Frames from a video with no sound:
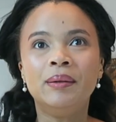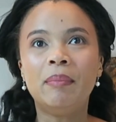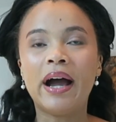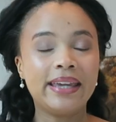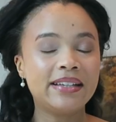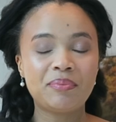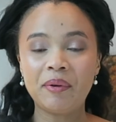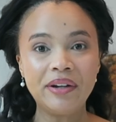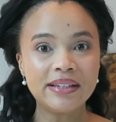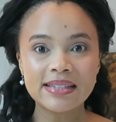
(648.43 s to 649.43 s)
my
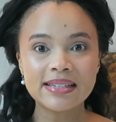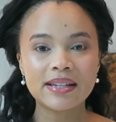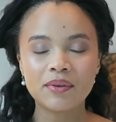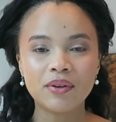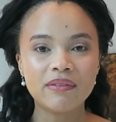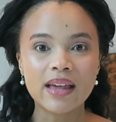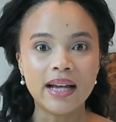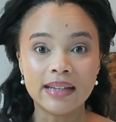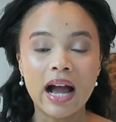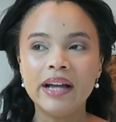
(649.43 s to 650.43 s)
experiences and all of
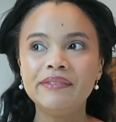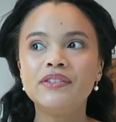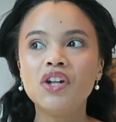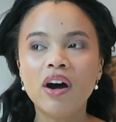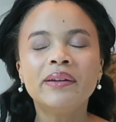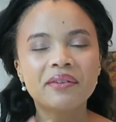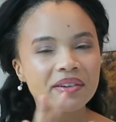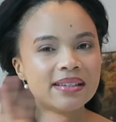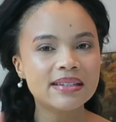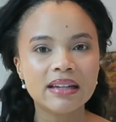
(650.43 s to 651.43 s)
that, I've not
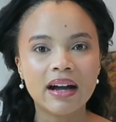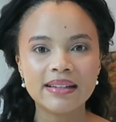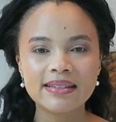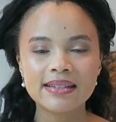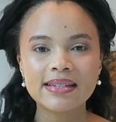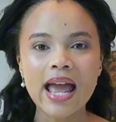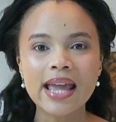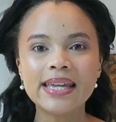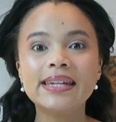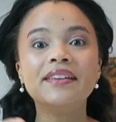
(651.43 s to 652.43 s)
crystallized it
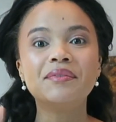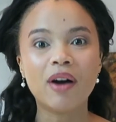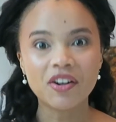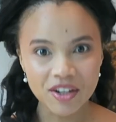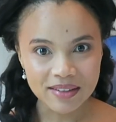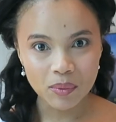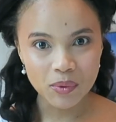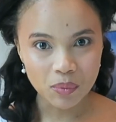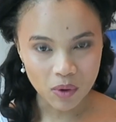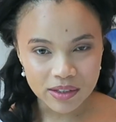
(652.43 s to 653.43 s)
in as much as I
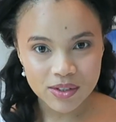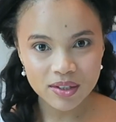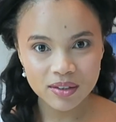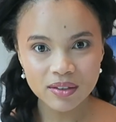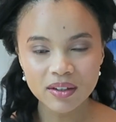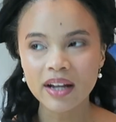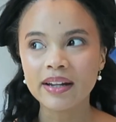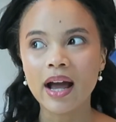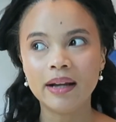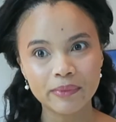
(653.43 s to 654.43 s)
would want to, and
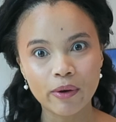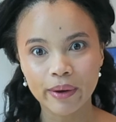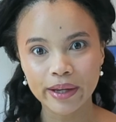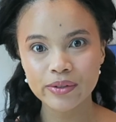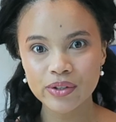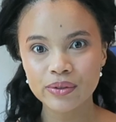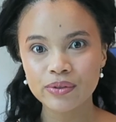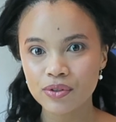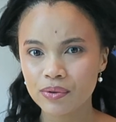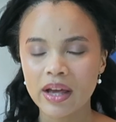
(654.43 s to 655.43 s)
I'm going to
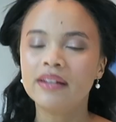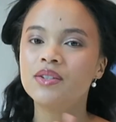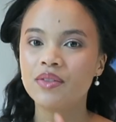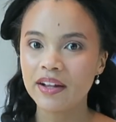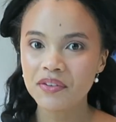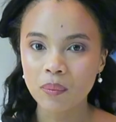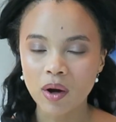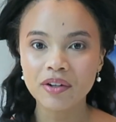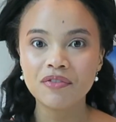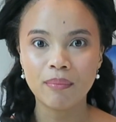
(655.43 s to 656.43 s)
do that. So that's
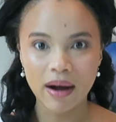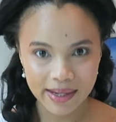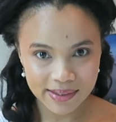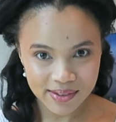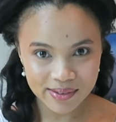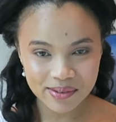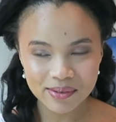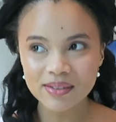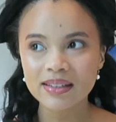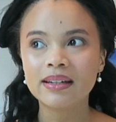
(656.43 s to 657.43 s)
one of my
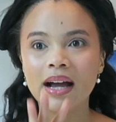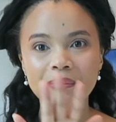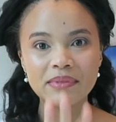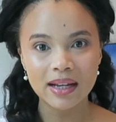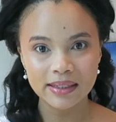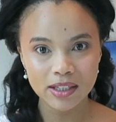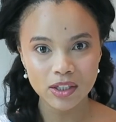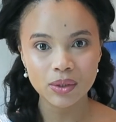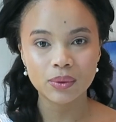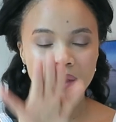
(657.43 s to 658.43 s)
to-dos, and I'm
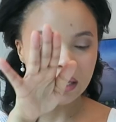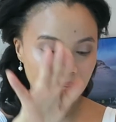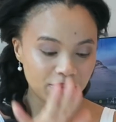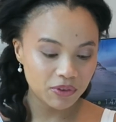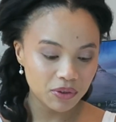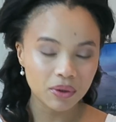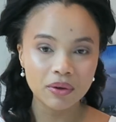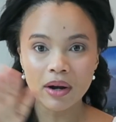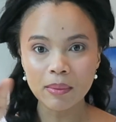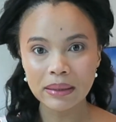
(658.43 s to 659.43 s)
telling you, if
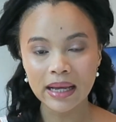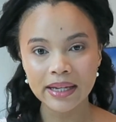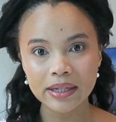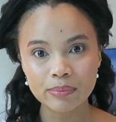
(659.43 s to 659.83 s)
you're applying